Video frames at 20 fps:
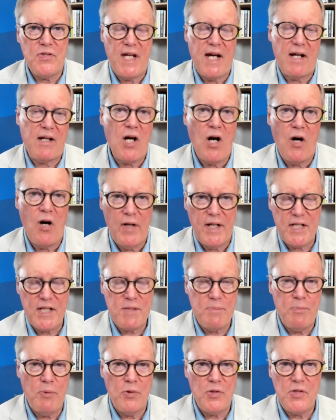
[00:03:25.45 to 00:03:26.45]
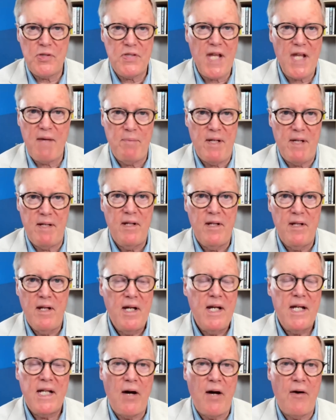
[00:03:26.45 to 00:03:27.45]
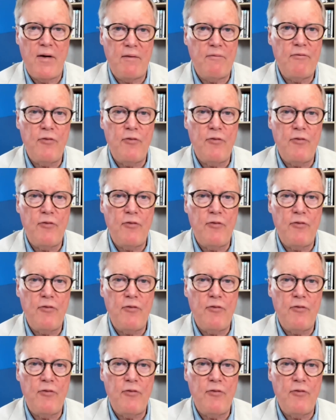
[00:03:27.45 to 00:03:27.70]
our coal exporters, they've been going